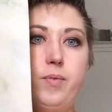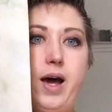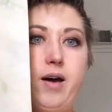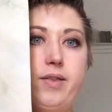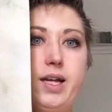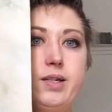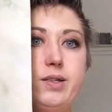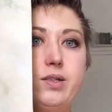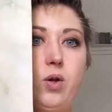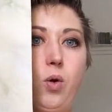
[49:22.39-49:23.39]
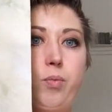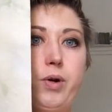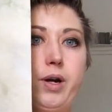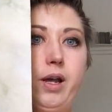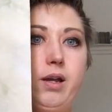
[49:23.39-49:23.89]
Wow, that is so
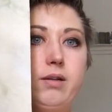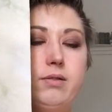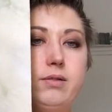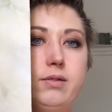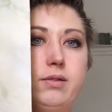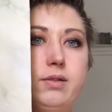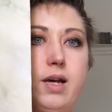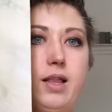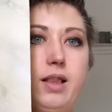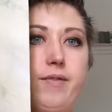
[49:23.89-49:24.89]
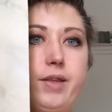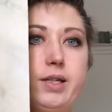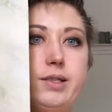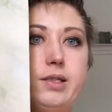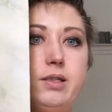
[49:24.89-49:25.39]
pretty. I love
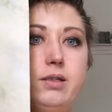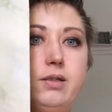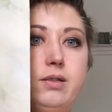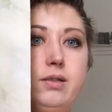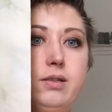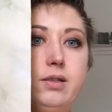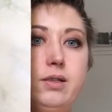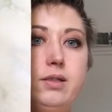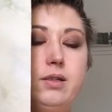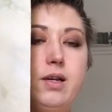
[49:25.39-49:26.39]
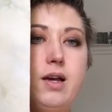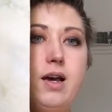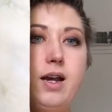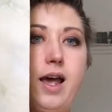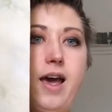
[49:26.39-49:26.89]
this.
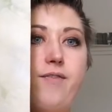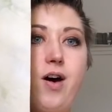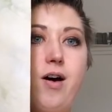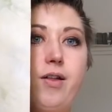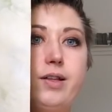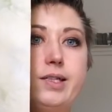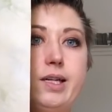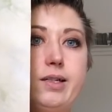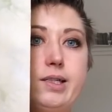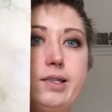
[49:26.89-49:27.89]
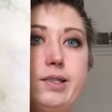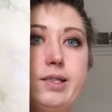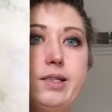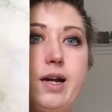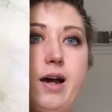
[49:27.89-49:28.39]
And I have all the
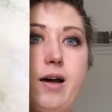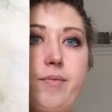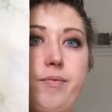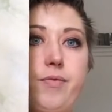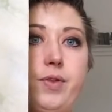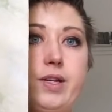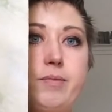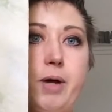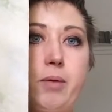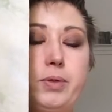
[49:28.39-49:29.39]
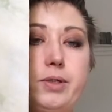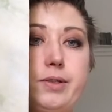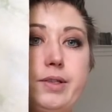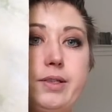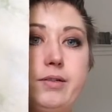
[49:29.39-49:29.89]
seasons for these bell
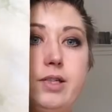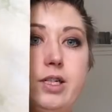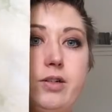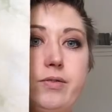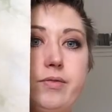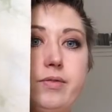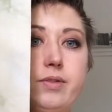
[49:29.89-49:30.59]
pulls to do.